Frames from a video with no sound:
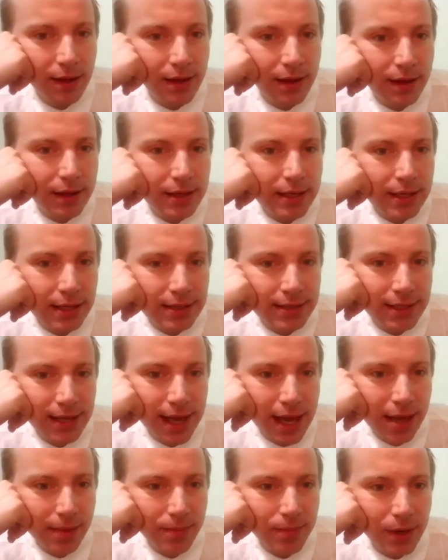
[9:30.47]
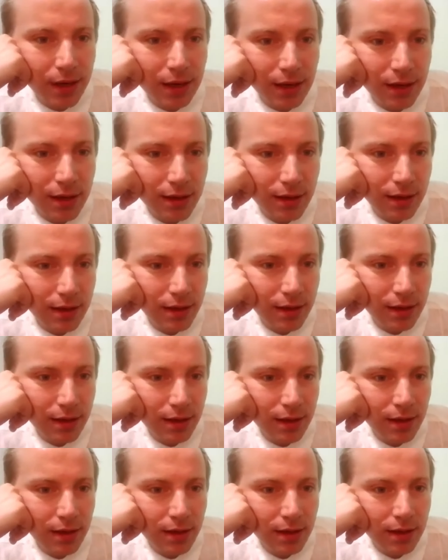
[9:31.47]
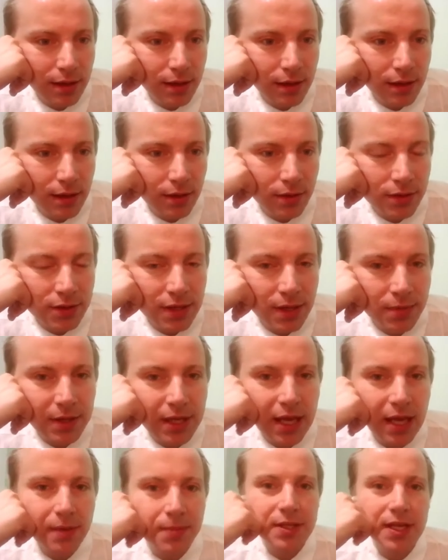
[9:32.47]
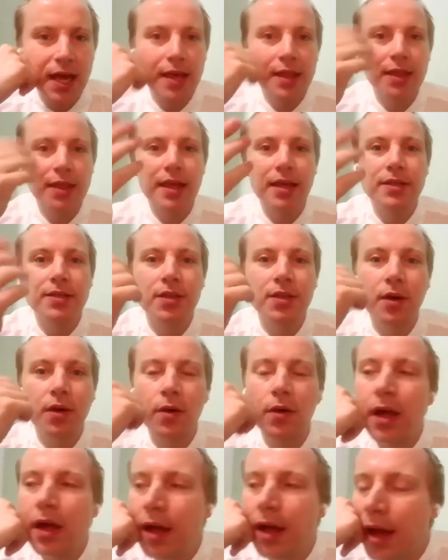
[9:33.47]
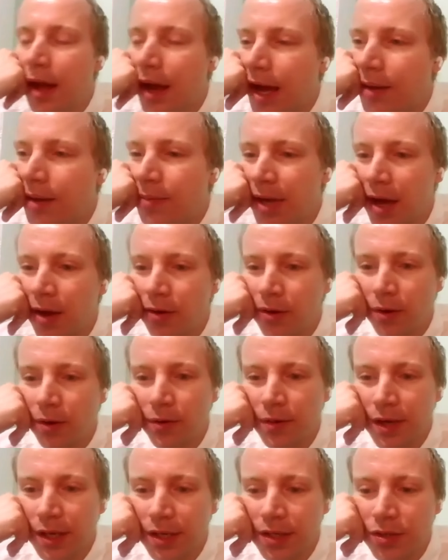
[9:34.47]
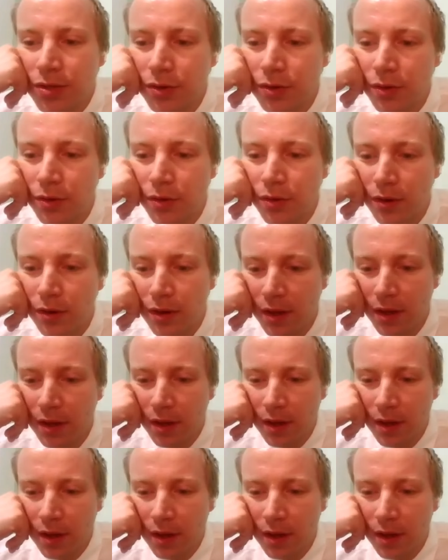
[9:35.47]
It doesn't happen. Sometimes I think so. I'm now going to,